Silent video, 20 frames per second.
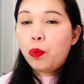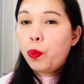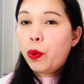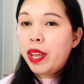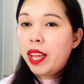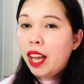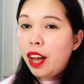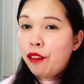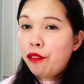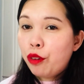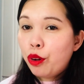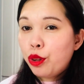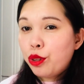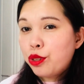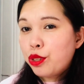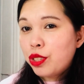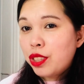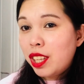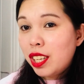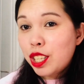we have
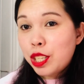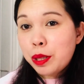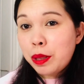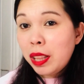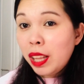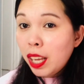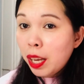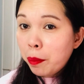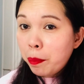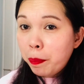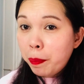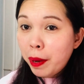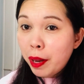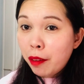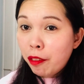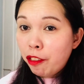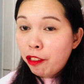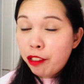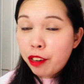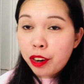also the sneak peek
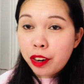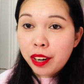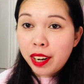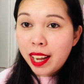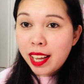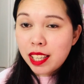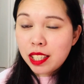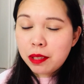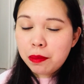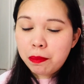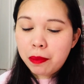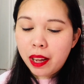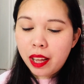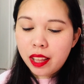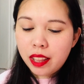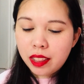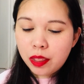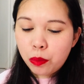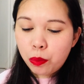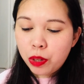for next
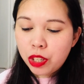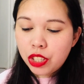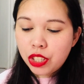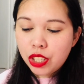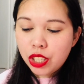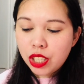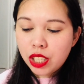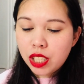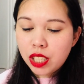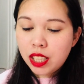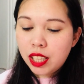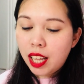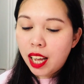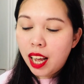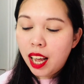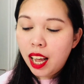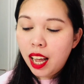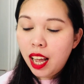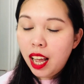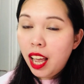month, which is
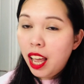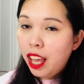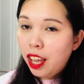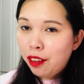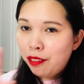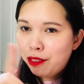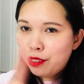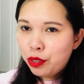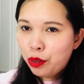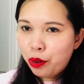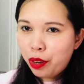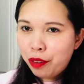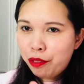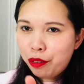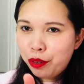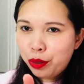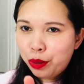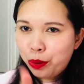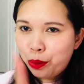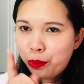the if
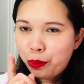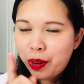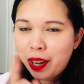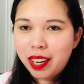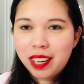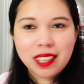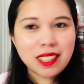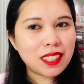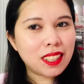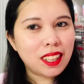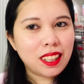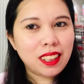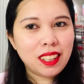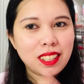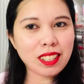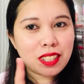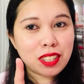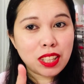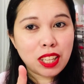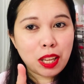you don't want to see the
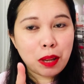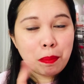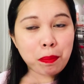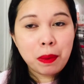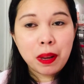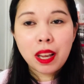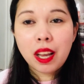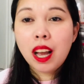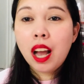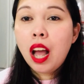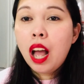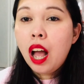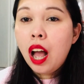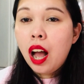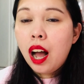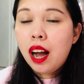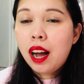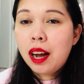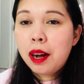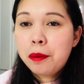sneak peek,
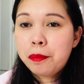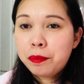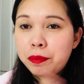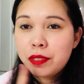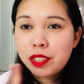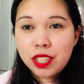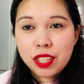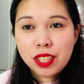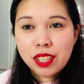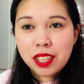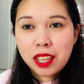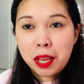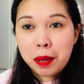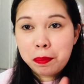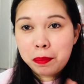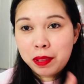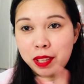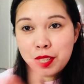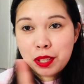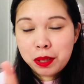just skip
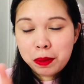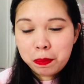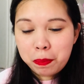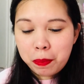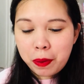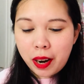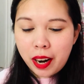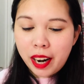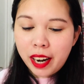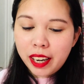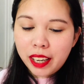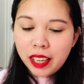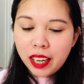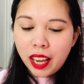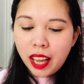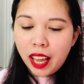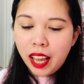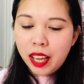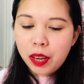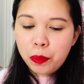this part.
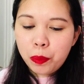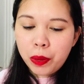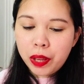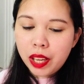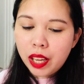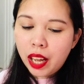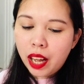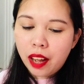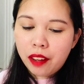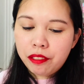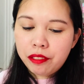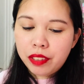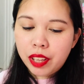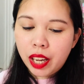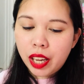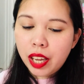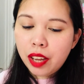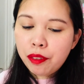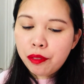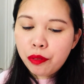And we have the
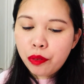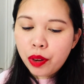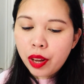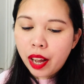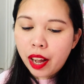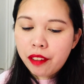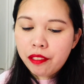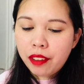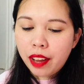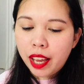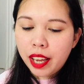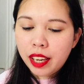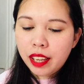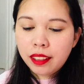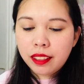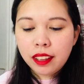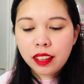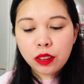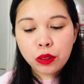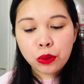if we have
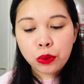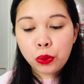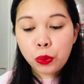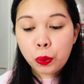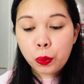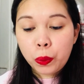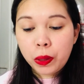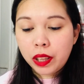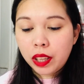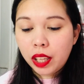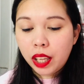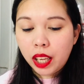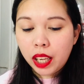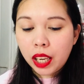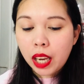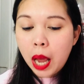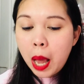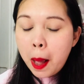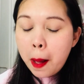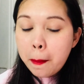anything to do with it,
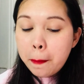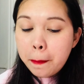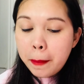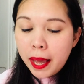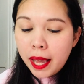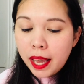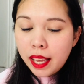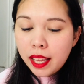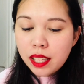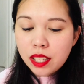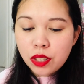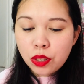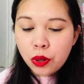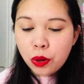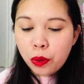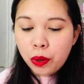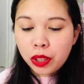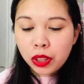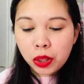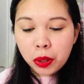May is
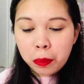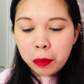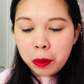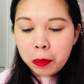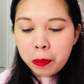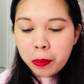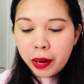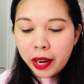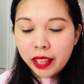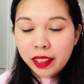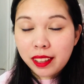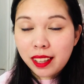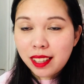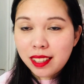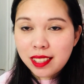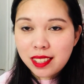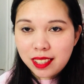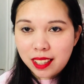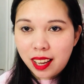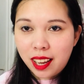going to be bright and
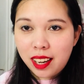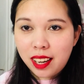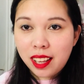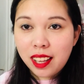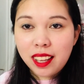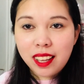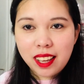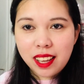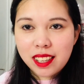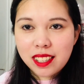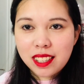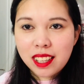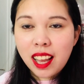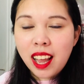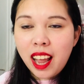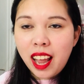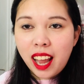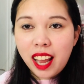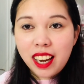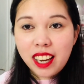sunny. Yes,
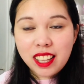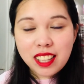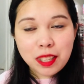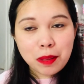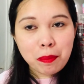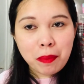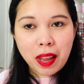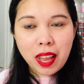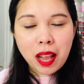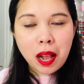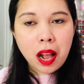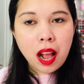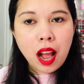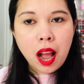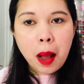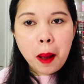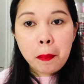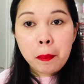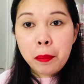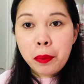and it's my
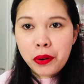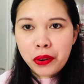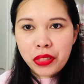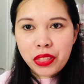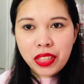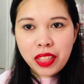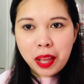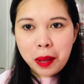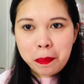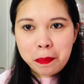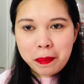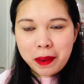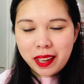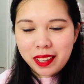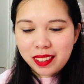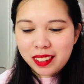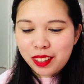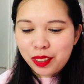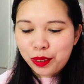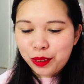birthday
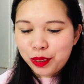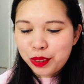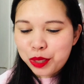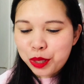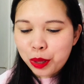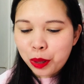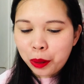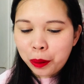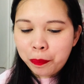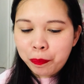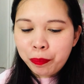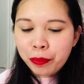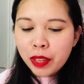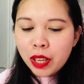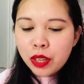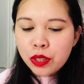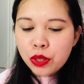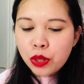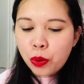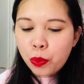month also,
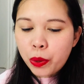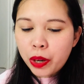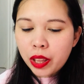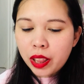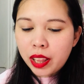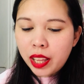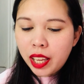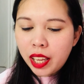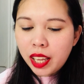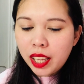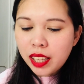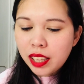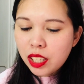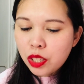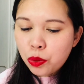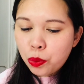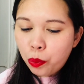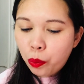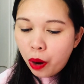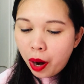so we're taking
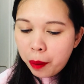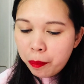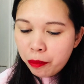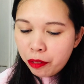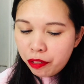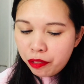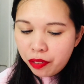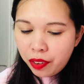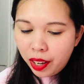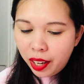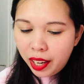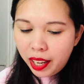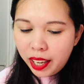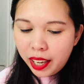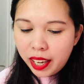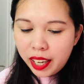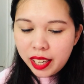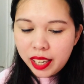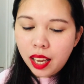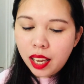this warm feeling
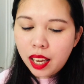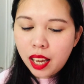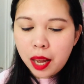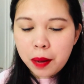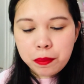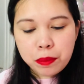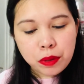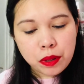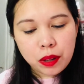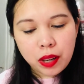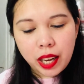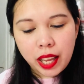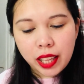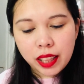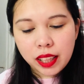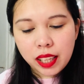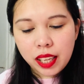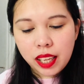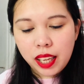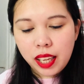and
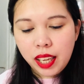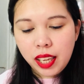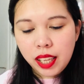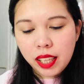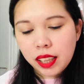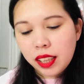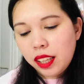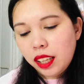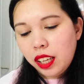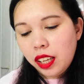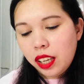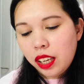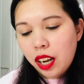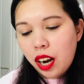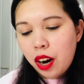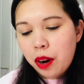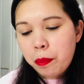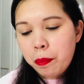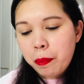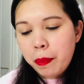encapsulating it in
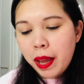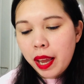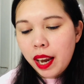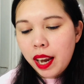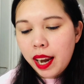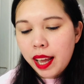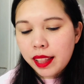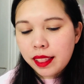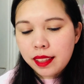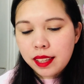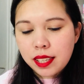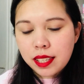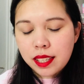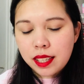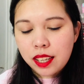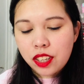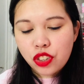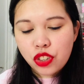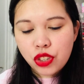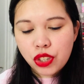our May Let the
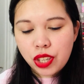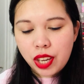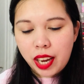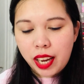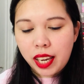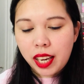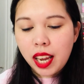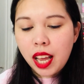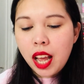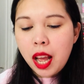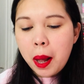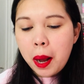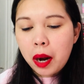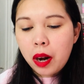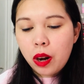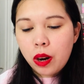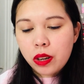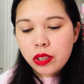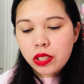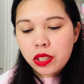Sun Shine
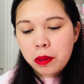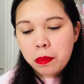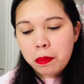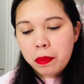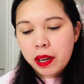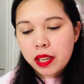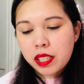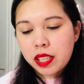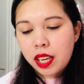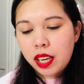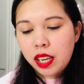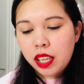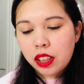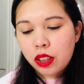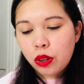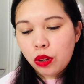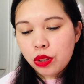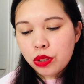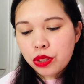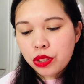Glossybox, and it
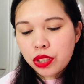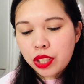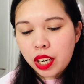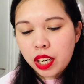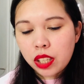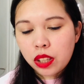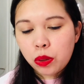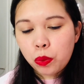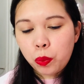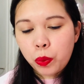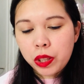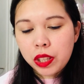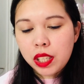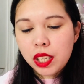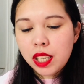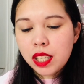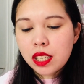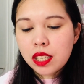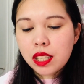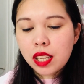all starts with
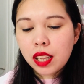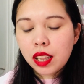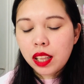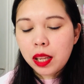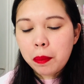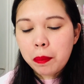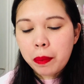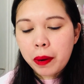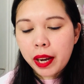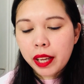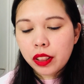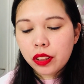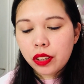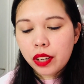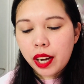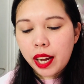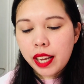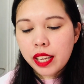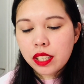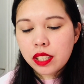instantly brighter
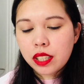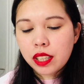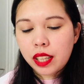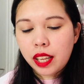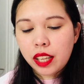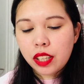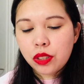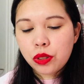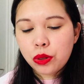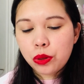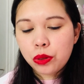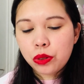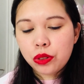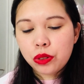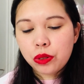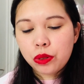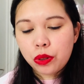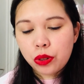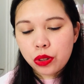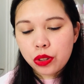eyes thanks to
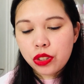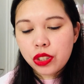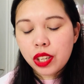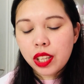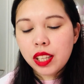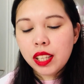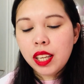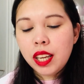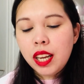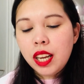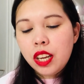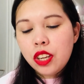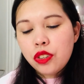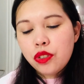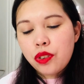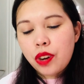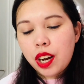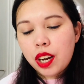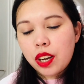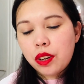Royal
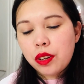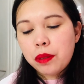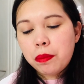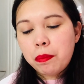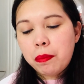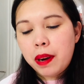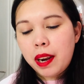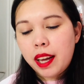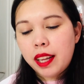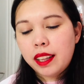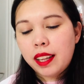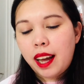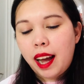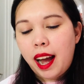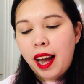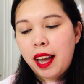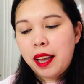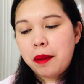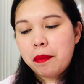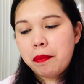Dragon Blood
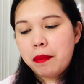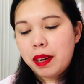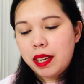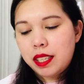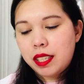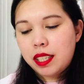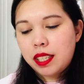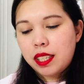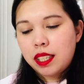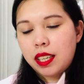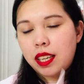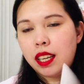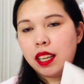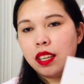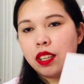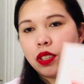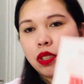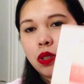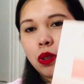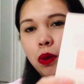Eye Mask.
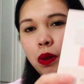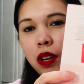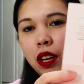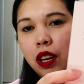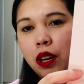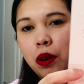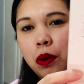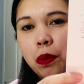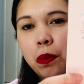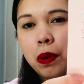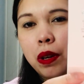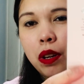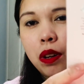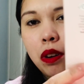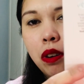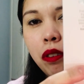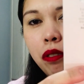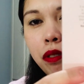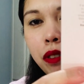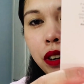So here we
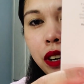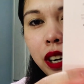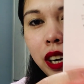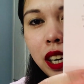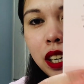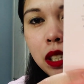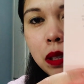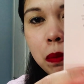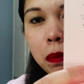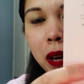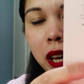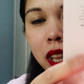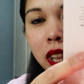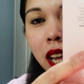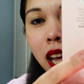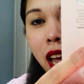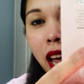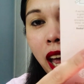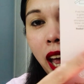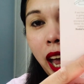go for next month,
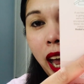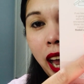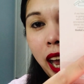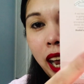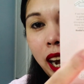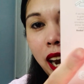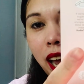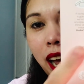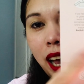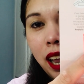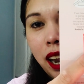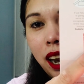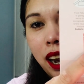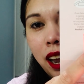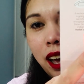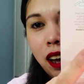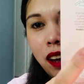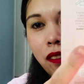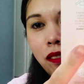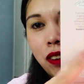and I
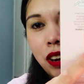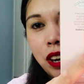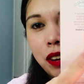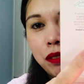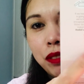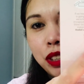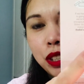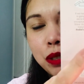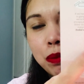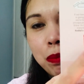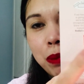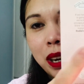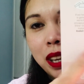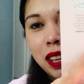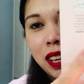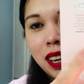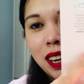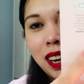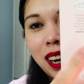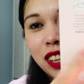love this
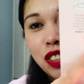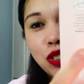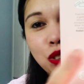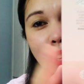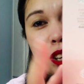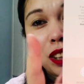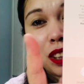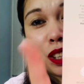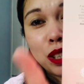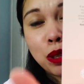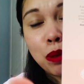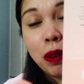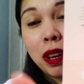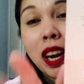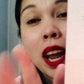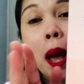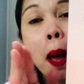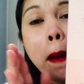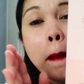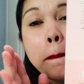product. I tried this one
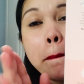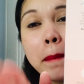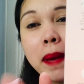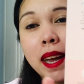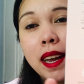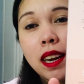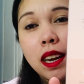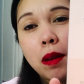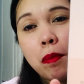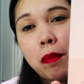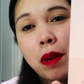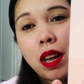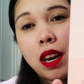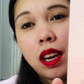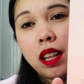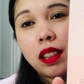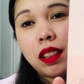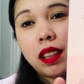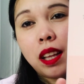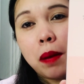
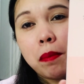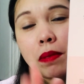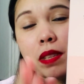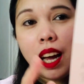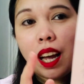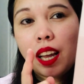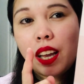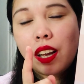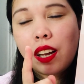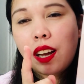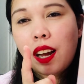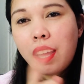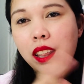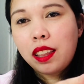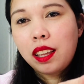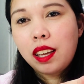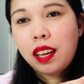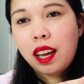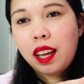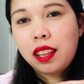many times. I
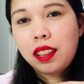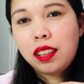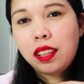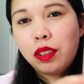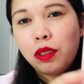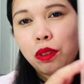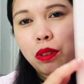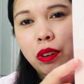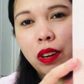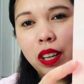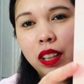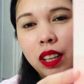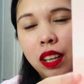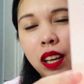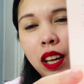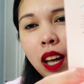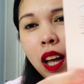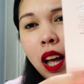think I did already